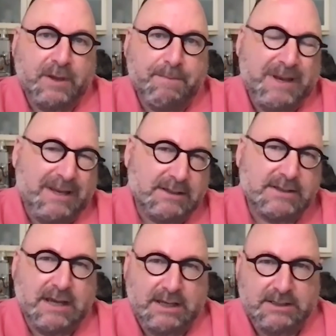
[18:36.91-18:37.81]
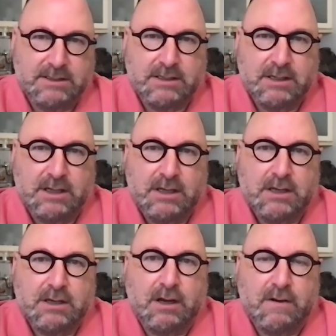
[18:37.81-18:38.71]
politicized
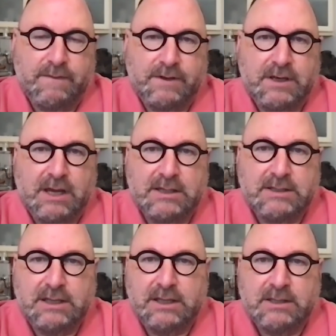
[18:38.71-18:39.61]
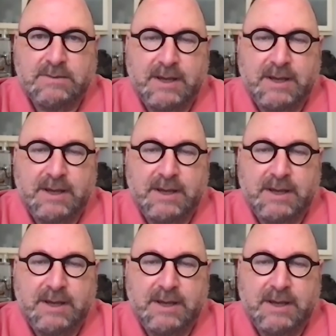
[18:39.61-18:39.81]
COVID-19.